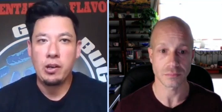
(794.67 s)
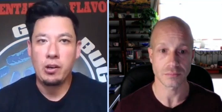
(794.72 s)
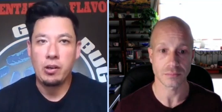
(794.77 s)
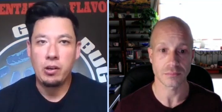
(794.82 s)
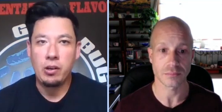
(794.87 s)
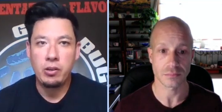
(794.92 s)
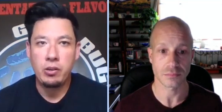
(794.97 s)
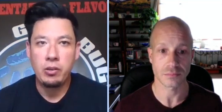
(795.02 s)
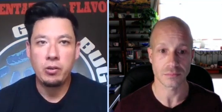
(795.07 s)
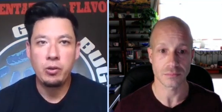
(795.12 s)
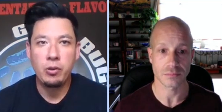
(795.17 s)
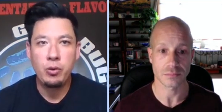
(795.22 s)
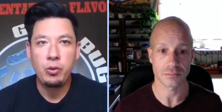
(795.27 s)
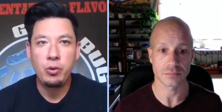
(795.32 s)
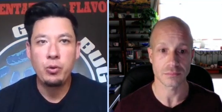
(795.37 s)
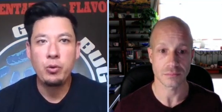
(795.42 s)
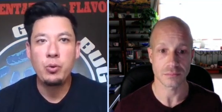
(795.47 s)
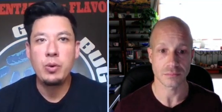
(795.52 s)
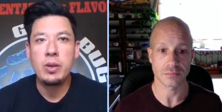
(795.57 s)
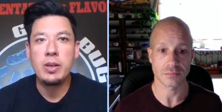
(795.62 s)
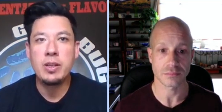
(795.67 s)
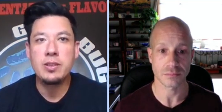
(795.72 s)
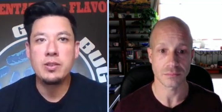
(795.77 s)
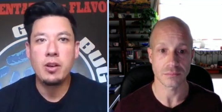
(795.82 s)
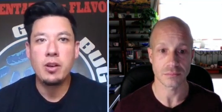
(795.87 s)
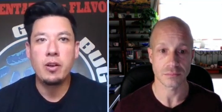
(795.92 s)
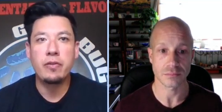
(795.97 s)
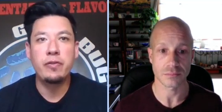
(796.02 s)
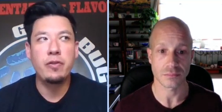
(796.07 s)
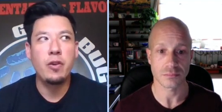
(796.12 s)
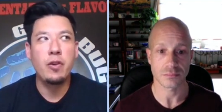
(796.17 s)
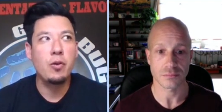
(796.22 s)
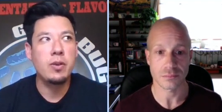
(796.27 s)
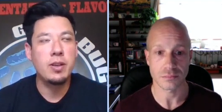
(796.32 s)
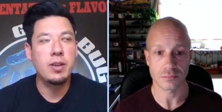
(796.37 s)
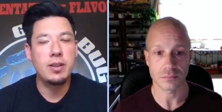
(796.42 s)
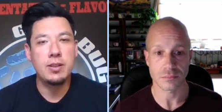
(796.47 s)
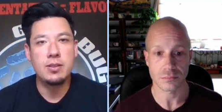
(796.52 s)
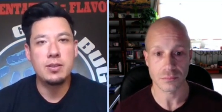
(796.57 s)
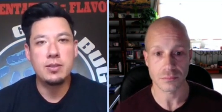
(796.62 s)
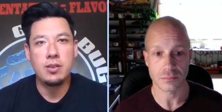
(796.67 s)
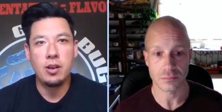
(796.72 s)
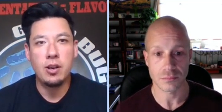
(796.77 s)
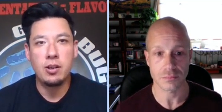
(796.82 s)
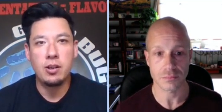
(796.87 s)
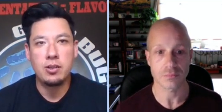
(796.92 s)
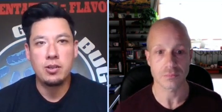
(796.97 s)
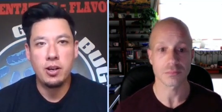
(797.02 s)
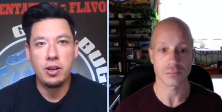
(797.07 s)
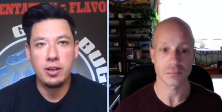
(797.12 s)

Speaker 1: here? Who is our focus, our